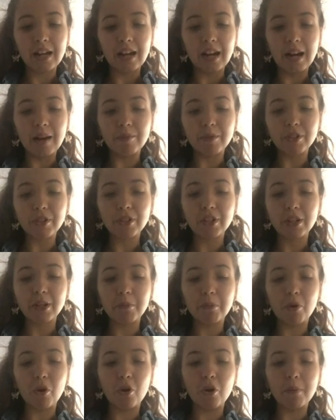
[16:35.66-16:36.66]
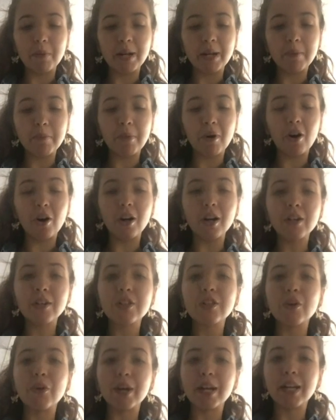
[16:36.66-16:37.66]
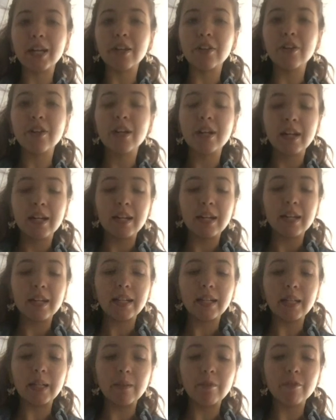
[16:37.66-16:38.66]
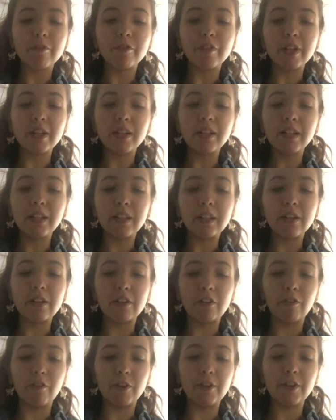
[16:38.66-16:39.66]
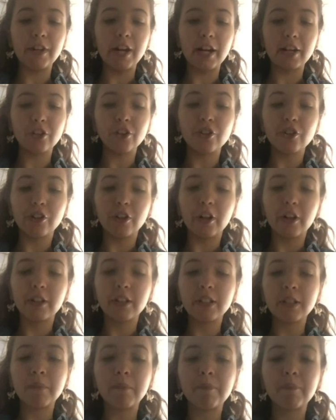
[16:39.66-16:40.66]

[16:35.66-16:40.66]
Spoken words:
I'm just gonna pull mine apart so I can keep feeling the different textures.